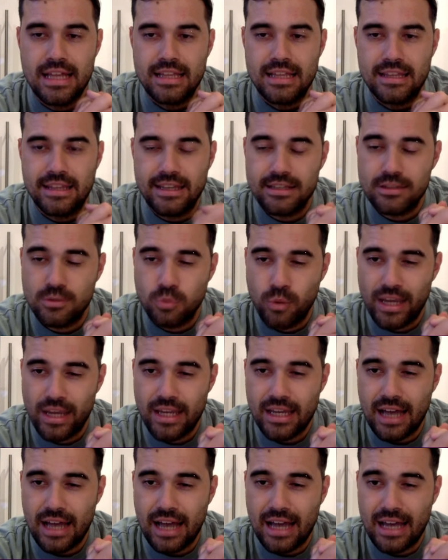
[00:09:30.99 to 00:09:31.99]
This
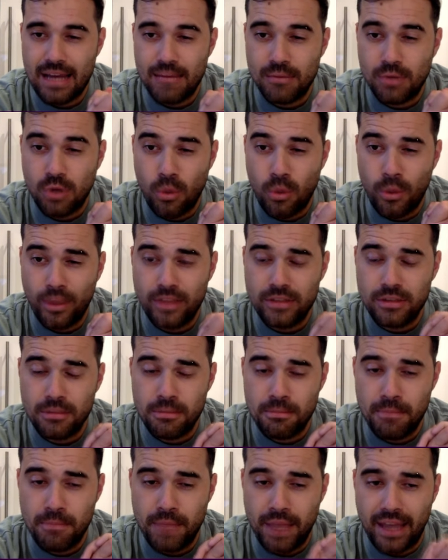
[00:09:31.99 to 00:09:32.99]
week I am going to
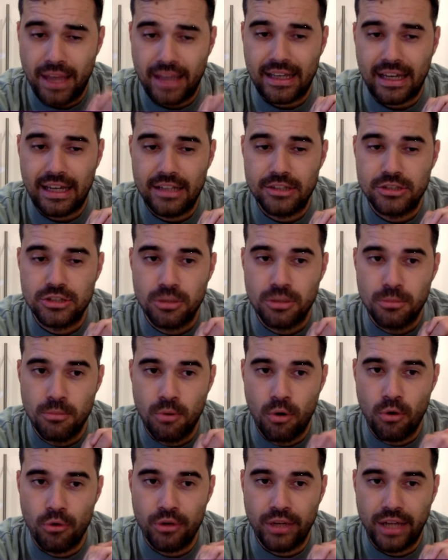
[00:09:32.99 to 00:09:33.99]
pick
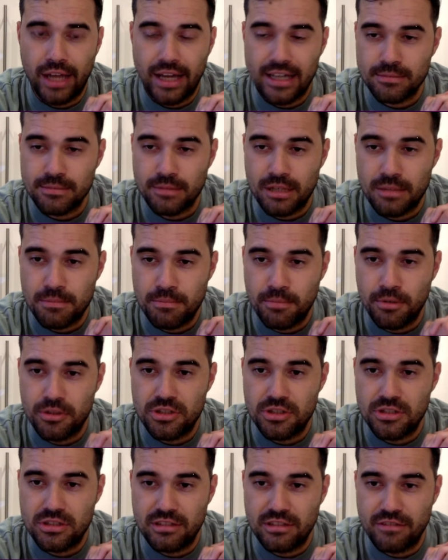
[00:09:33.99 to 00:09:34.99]
Tomori as my
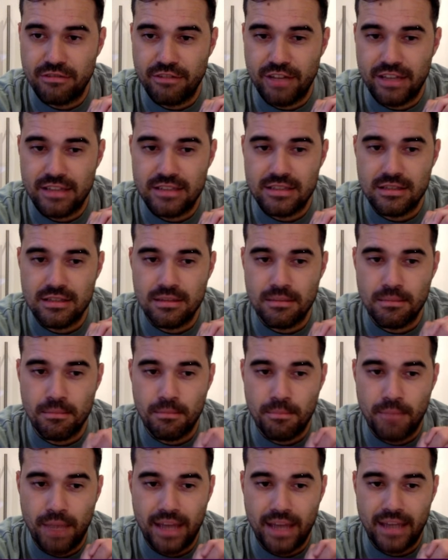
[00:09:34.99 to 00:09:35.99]
budget defense
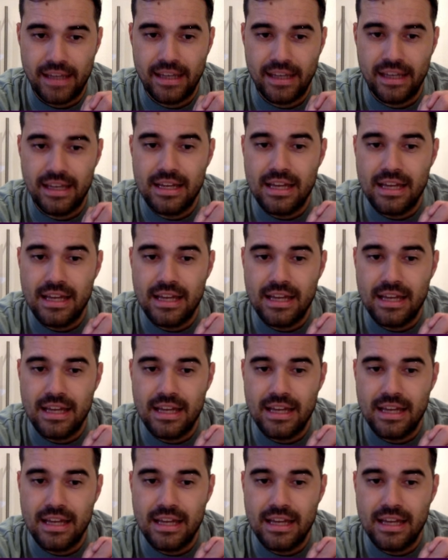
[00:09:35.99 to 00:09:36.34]
pick.